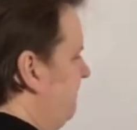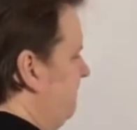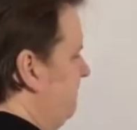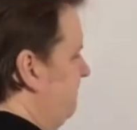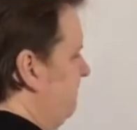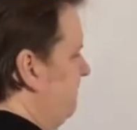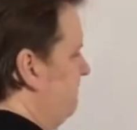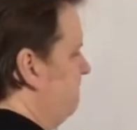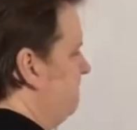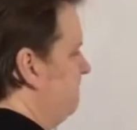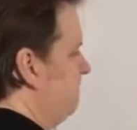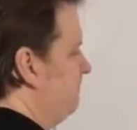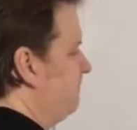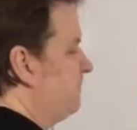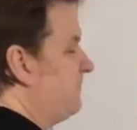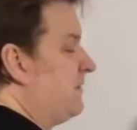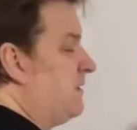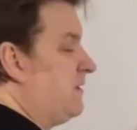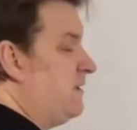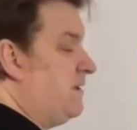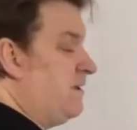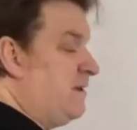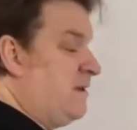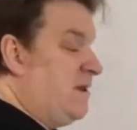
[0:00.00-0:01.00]

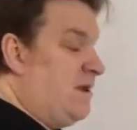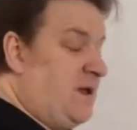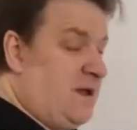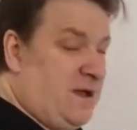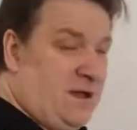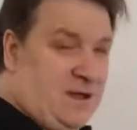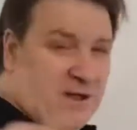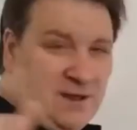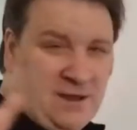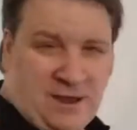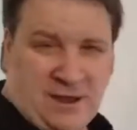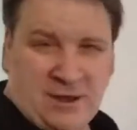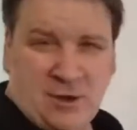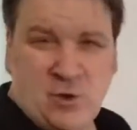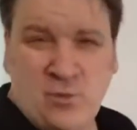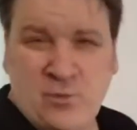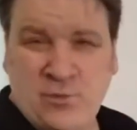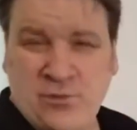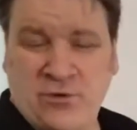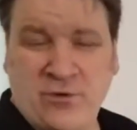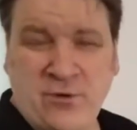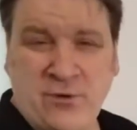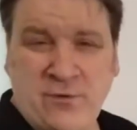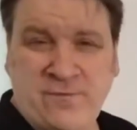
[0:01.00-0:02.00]
a low
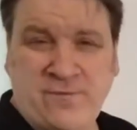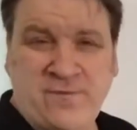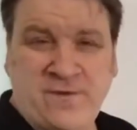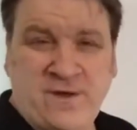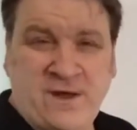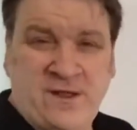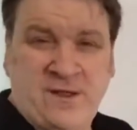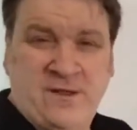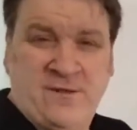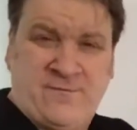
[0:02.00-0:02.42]
profile,